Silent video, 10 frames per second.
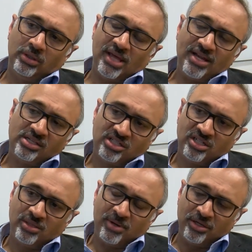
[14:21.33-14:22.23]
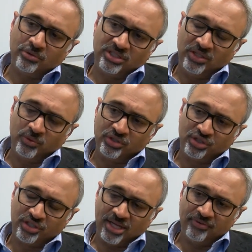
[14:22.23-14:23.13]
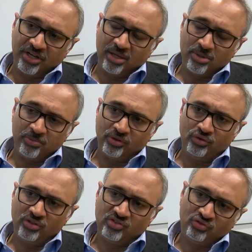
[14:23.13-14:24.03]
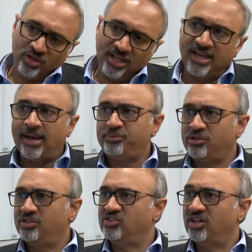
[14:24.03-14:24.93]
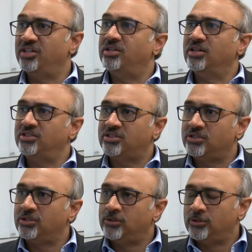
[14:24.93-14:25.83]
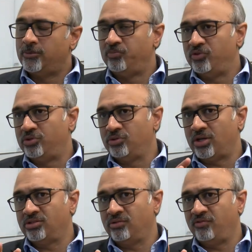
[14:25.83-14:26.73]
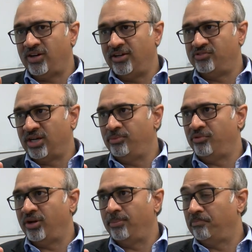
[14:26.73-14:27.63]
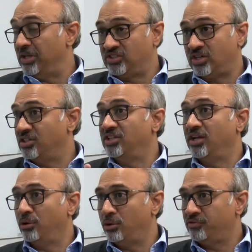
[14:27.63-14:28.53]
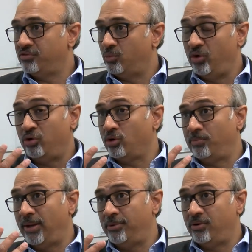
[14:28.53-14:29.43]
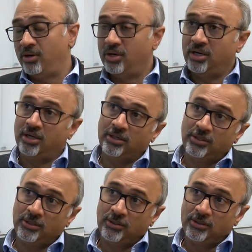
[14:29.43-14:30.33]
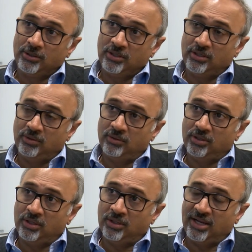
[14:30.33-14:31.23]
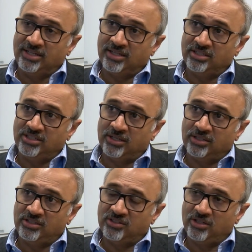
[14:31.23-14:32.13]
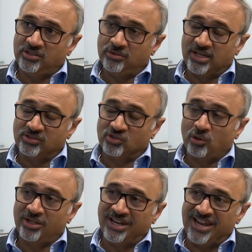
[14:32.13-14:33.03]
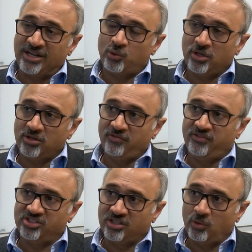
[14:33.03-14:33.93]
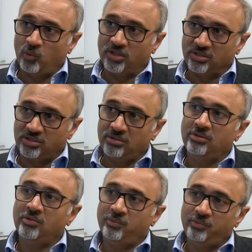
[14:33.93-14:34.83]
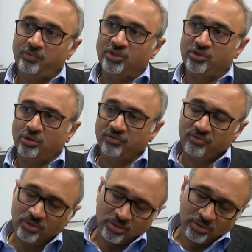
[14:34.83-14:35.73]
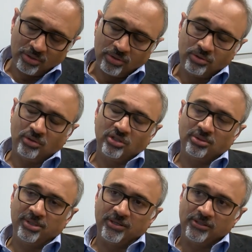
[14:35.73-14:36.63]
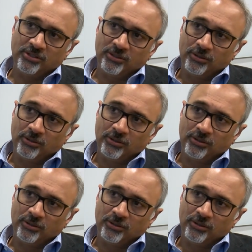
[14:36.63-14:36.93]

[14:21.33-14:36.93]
that term IoT, which Kevin came up with, is really captured the zeitgeist. In 2005 timeframe, it started taking off. We wrote a paper in the late 1990s, early 2000s called The Networked Physical World, which sort of talked about it.